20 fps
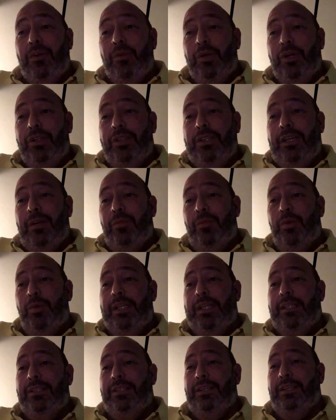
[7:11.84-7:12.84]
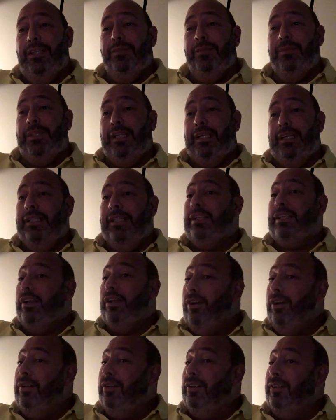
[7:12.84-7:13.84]
World Cup winner. You know what I'm saying? That's a
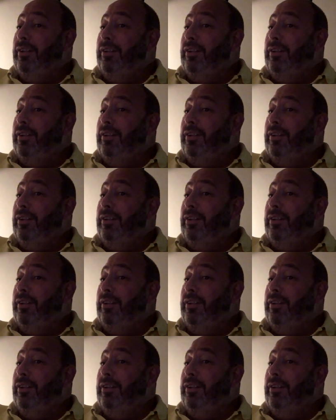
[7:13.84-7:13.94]
long, long